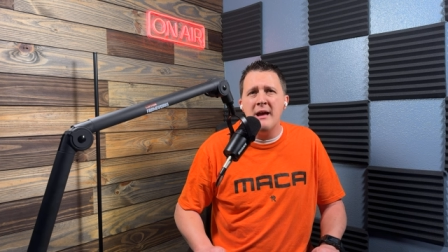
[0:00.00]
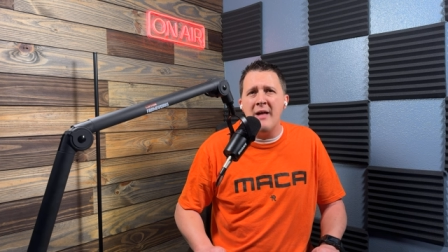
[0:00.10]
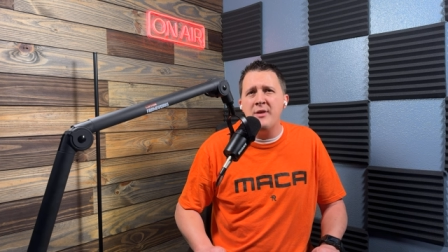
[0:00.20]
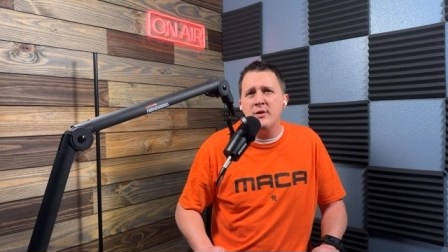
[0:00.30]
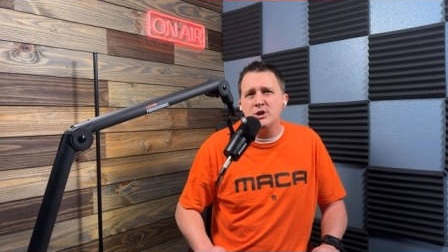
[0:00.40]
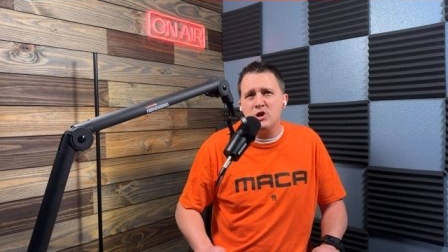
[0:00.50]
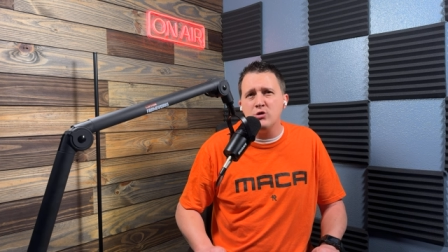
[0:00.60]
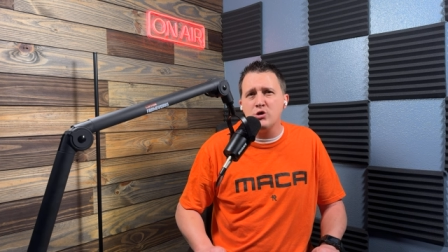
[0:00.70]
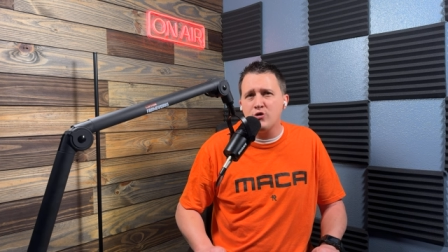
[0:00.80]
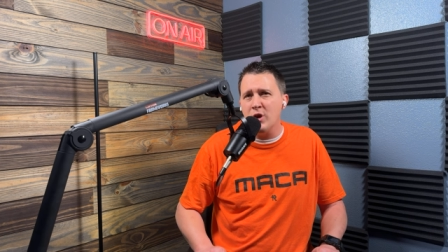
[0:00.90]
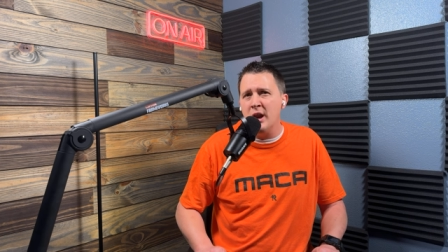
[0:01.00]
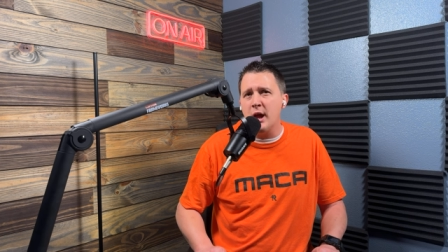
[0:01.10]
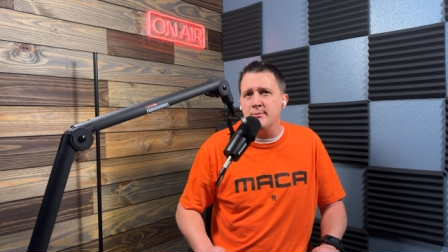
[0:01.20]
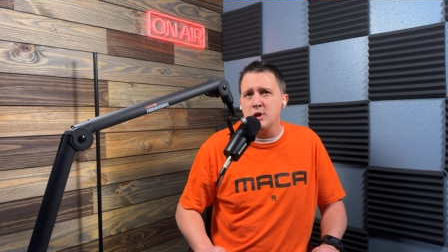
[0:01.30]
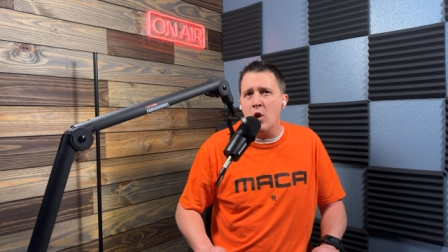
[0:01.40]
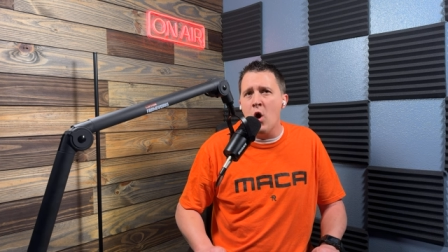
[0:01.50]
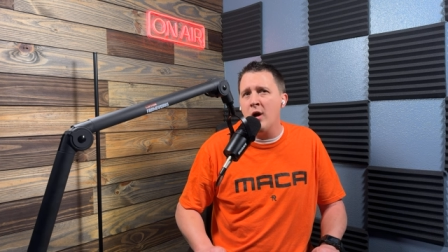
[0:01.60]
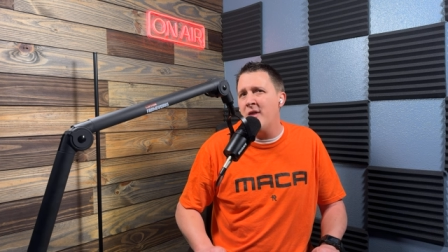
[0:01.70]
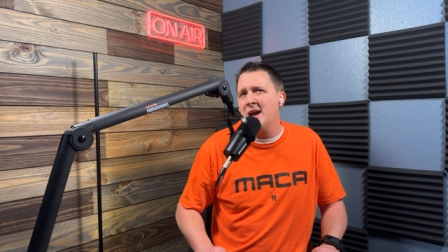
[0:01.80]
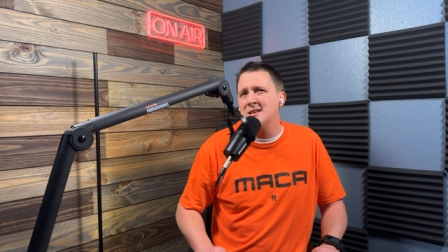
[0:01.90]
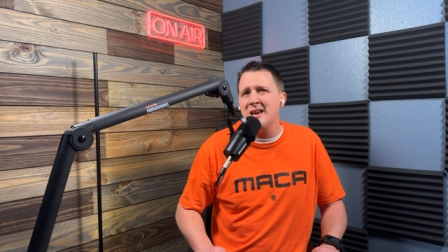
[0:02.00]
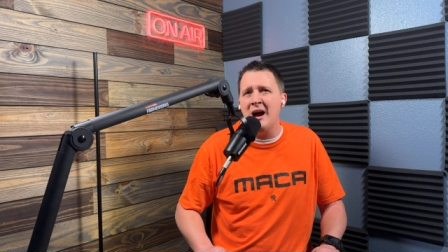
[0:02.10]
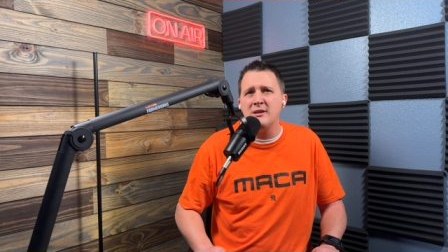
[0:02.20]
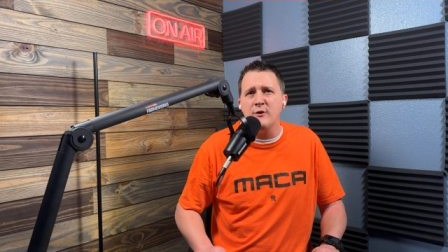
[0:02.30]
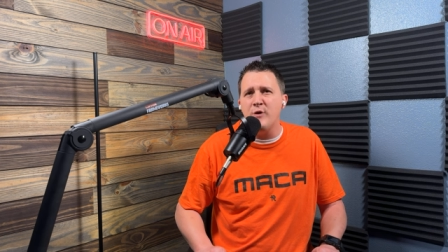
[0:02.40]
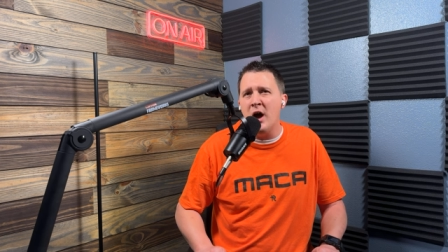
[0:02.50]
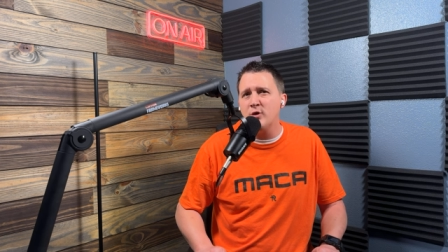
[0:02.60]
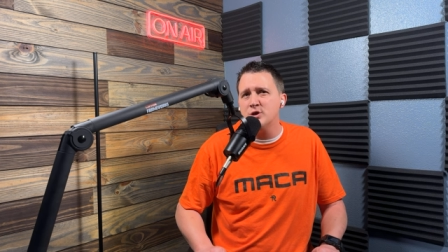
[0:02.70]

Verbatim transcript: And then the social trinity comes along and they assign to Father,